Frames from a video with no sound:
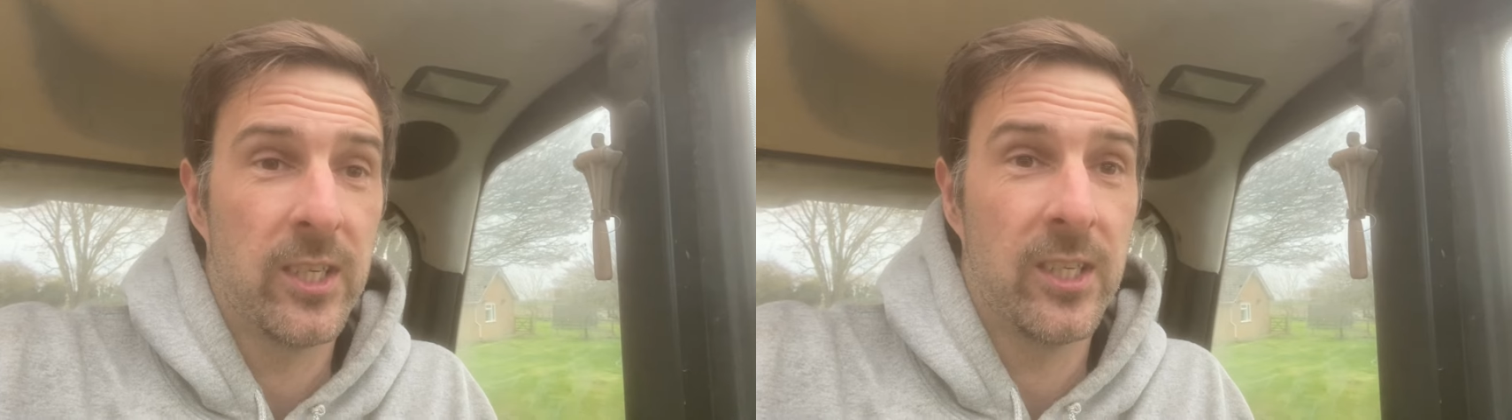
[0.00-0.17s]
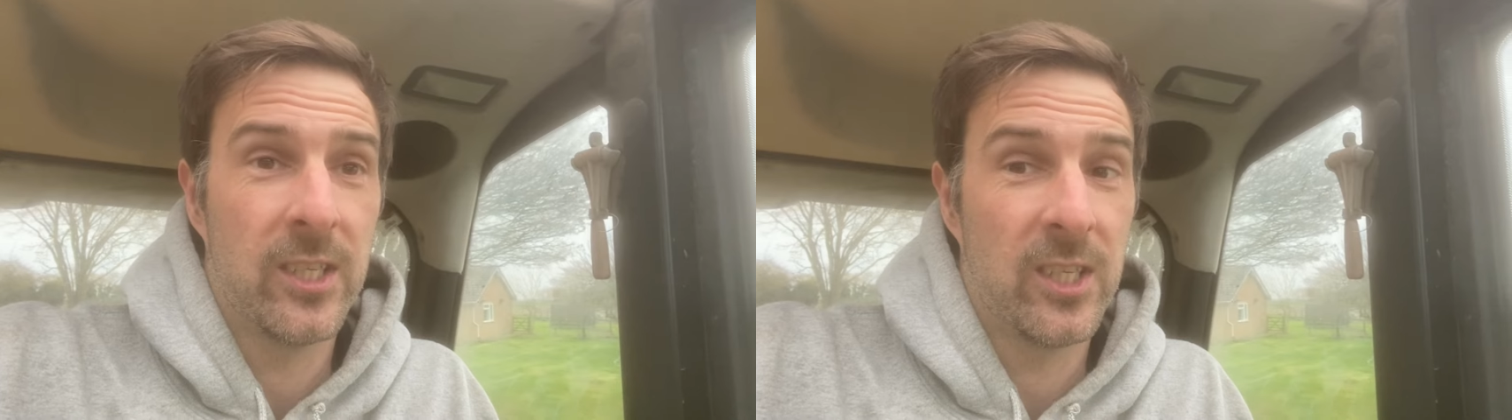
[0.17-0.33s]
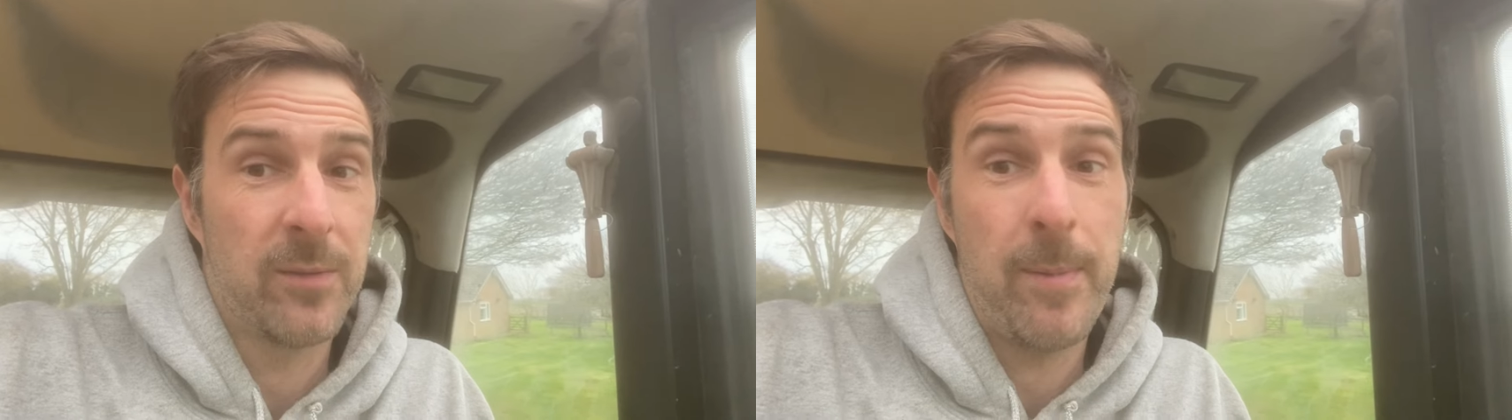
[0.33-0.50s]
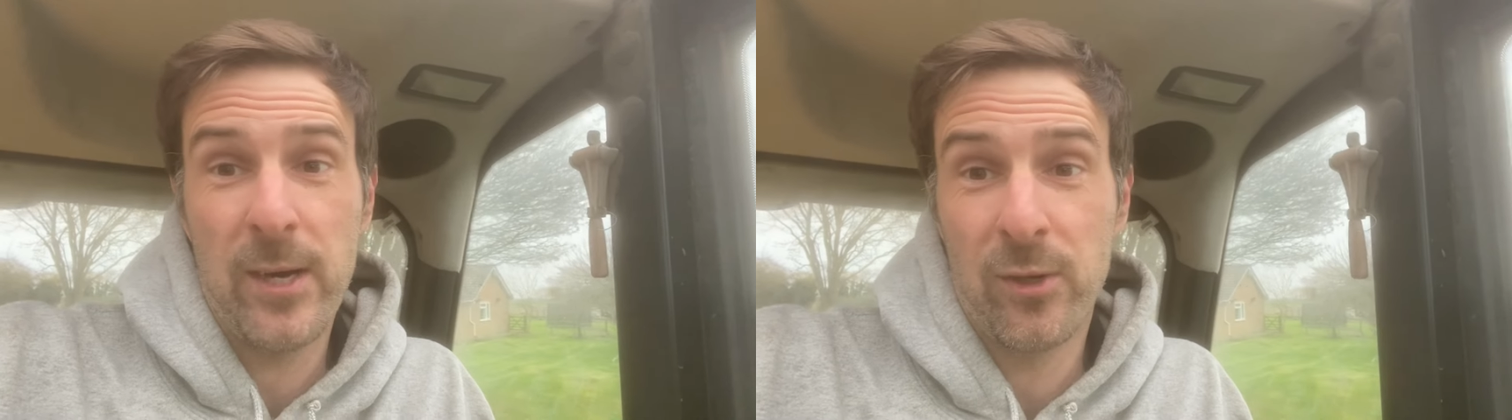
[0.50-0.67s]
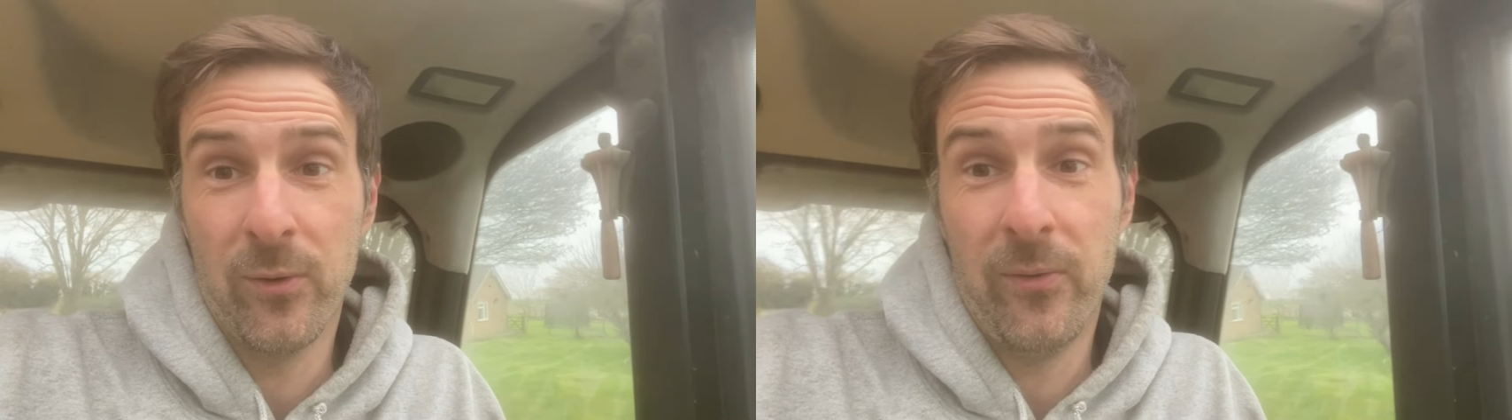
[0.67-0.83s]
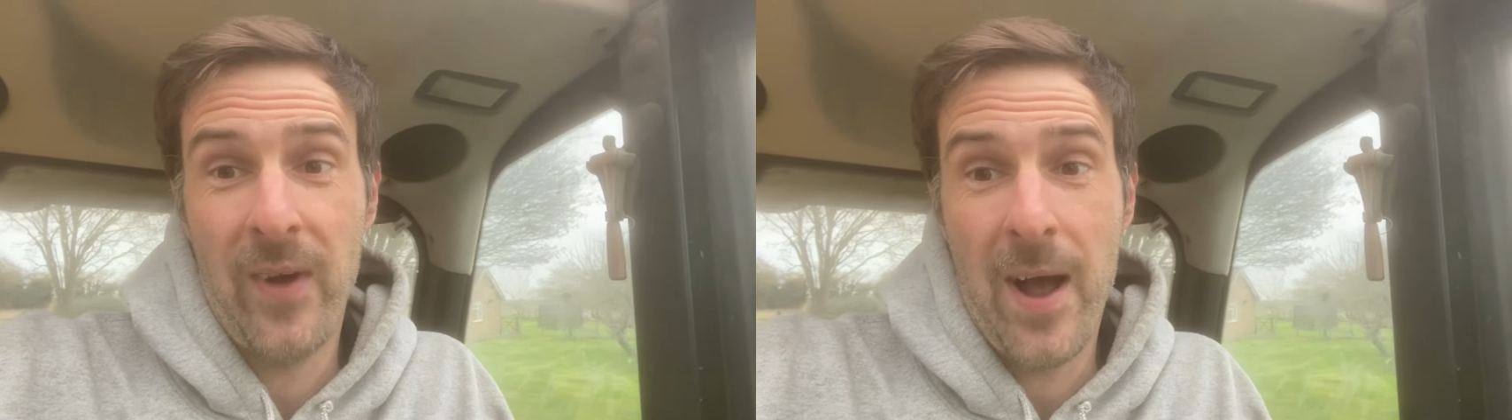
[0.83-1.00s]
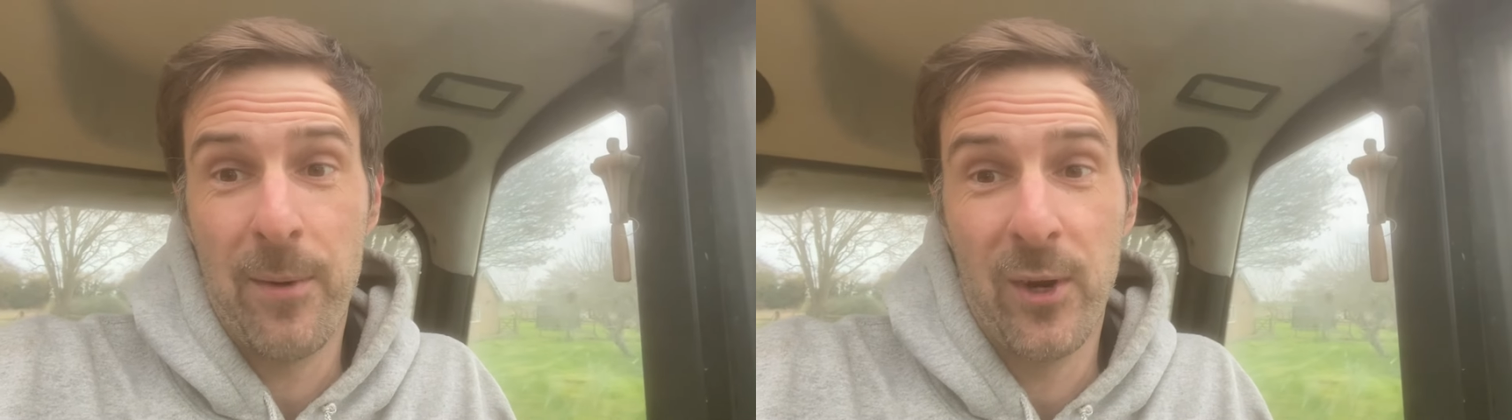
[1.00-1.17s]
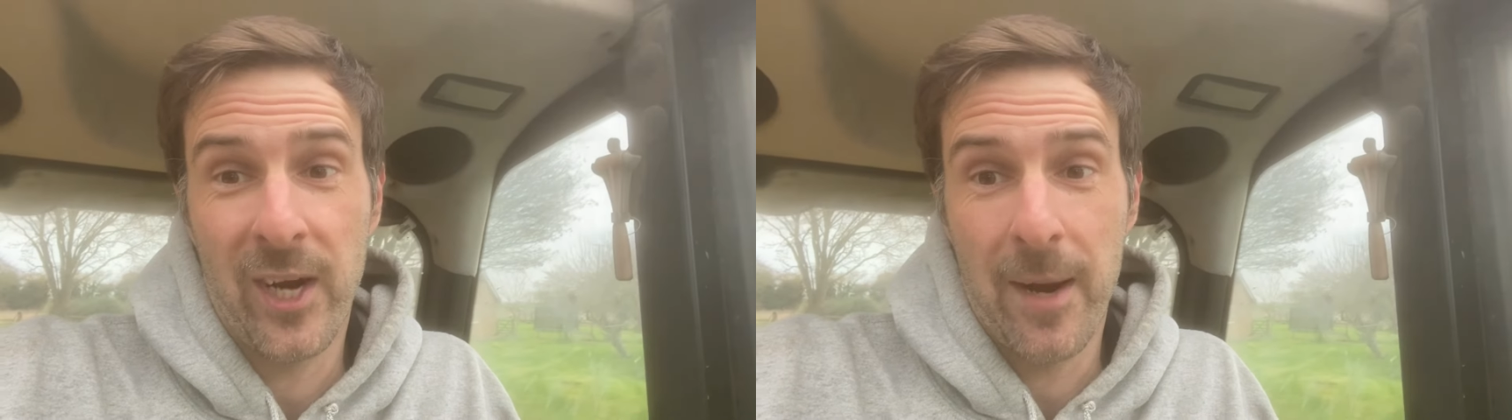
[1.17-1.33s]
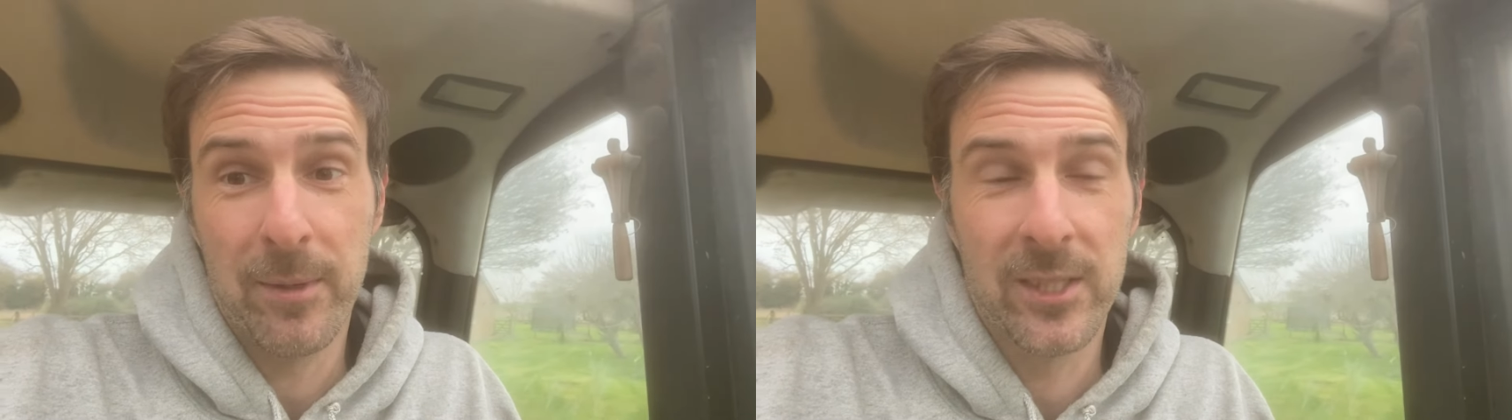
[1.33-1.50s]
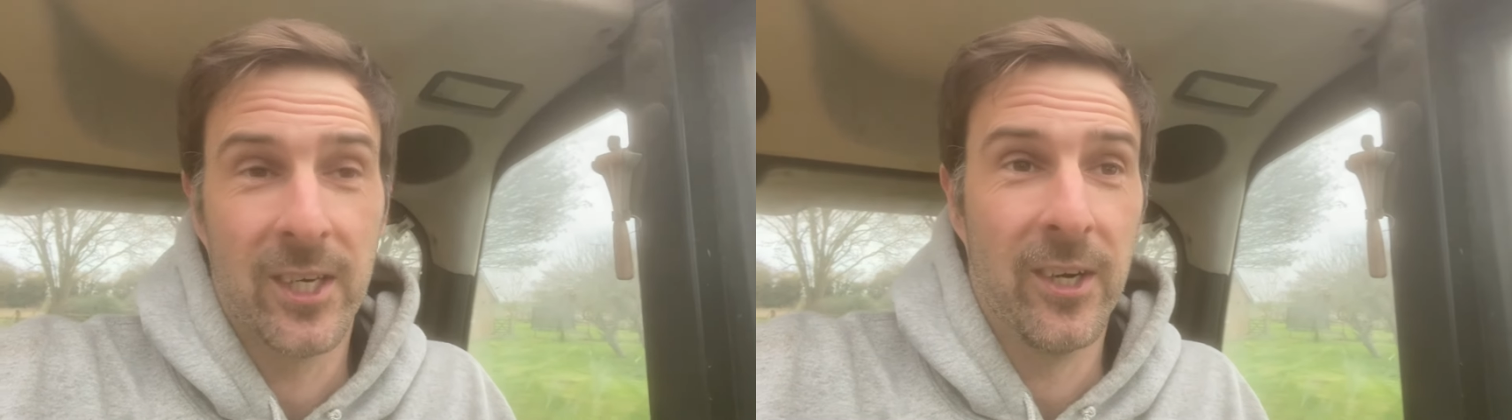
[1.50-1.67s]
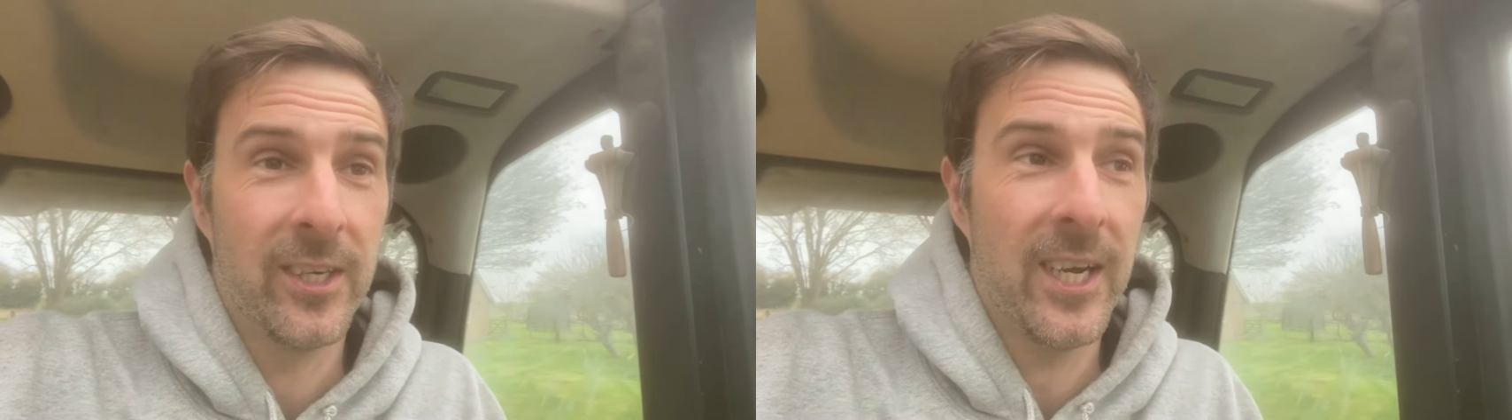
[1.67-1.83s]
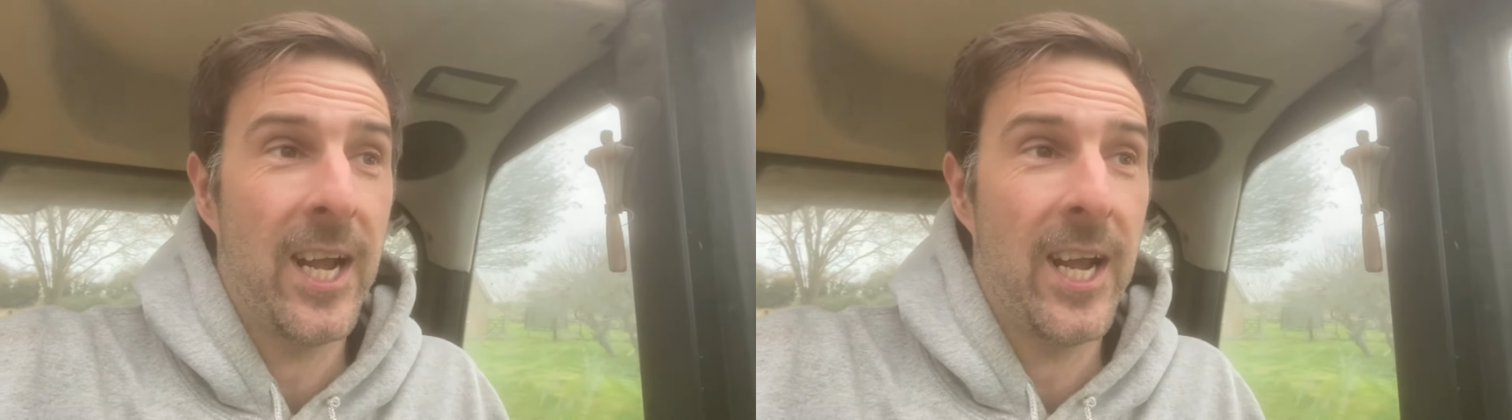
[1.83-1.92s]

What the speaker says: So this is a special Farmer Luke episode.